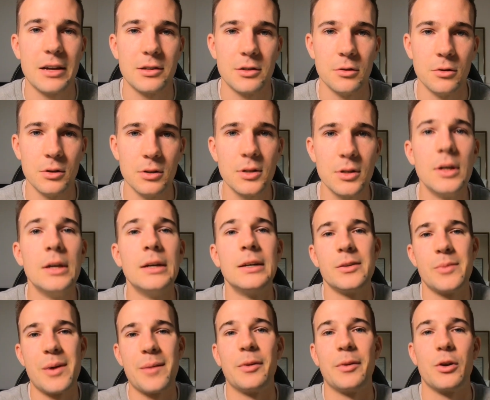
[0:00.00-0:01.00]
source to
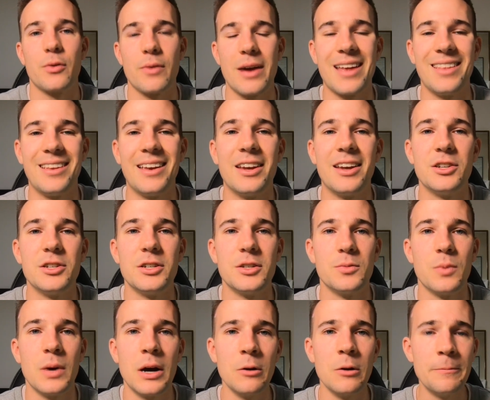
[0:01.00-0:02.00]
be able to create the energy as
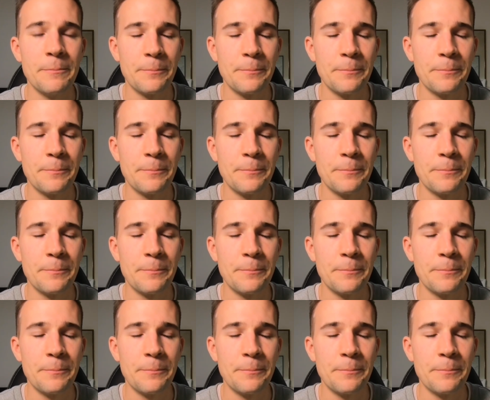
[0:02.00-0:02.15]
well.